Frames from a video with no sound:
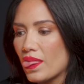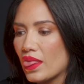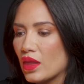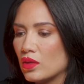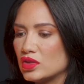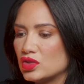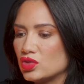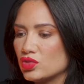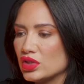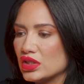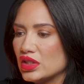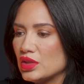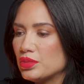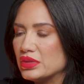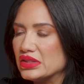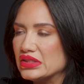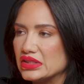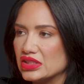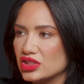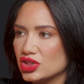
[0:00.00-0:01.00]
which really
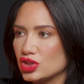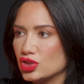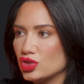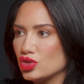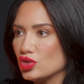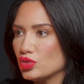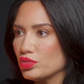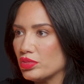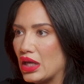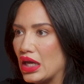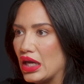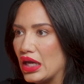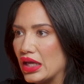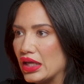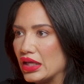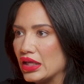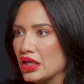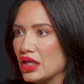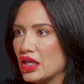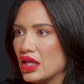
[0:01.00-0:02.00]
positioned
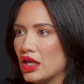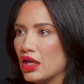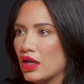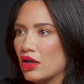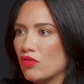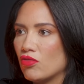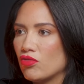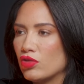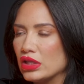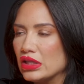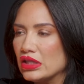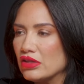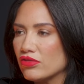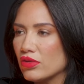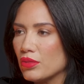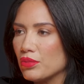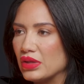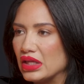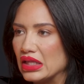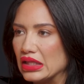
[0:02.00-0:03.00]
Dubai really
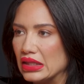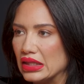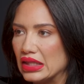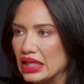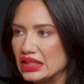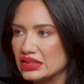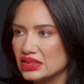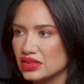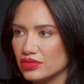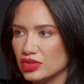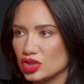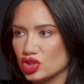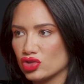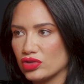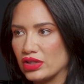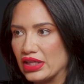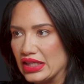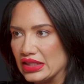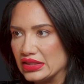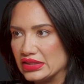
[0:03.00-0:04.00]
from being less of a
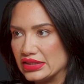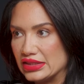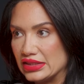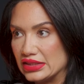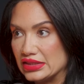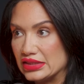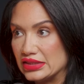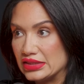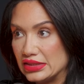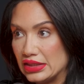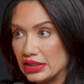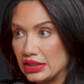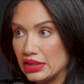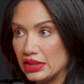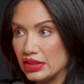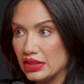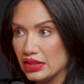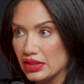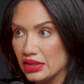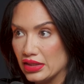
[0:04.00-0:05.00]
transient
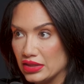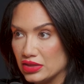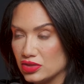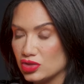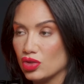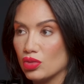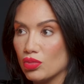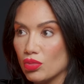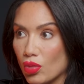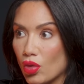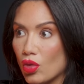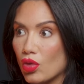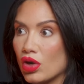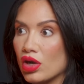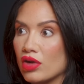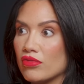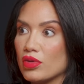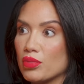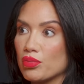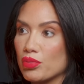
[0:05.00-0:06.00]
city into more
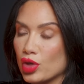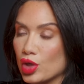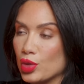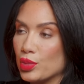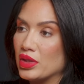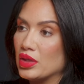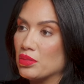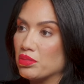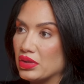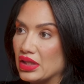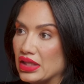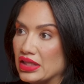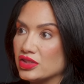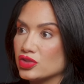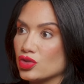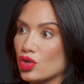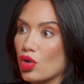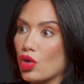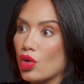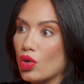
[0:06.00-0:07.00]
of a permanent place
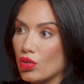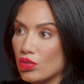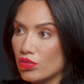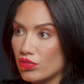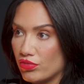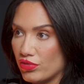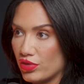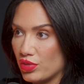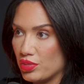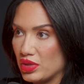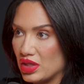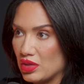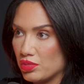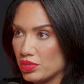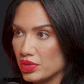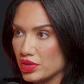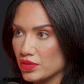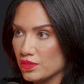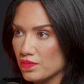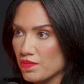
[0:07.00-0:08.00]
or home for
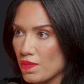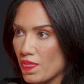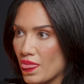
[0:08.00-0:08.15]
people.